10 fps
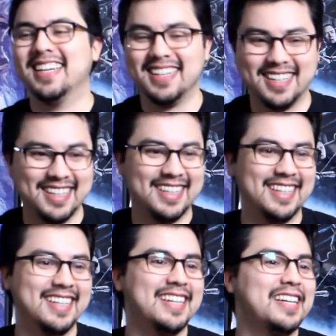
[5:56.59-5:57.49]

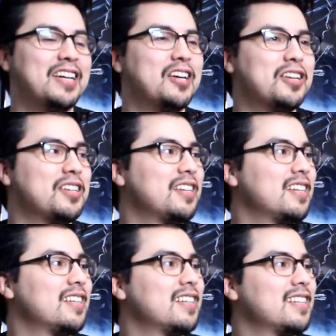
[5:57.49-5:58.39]

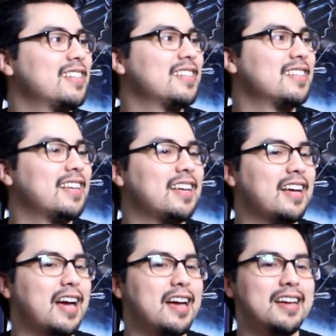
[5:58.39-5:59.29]

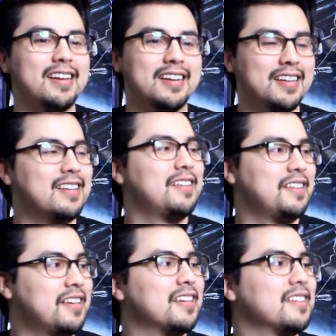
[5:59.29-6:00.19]

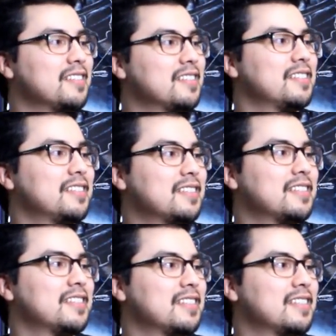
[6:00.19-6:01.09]

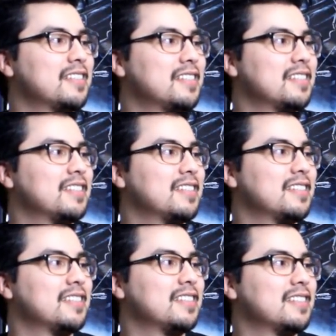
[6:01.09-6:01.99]

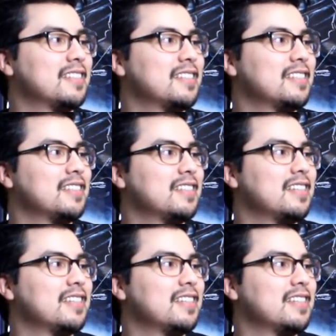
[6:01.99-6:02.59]
The person shown says nothing.